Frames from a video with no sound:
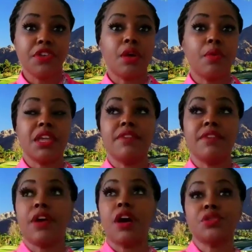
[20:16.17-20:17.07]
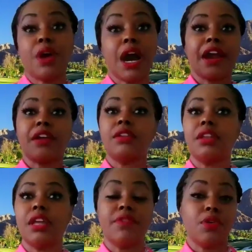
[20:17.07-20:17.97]
You know, we evolve to a higher
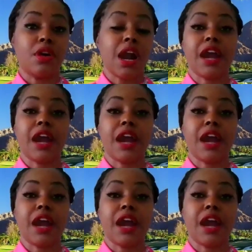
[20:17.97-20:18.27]
level or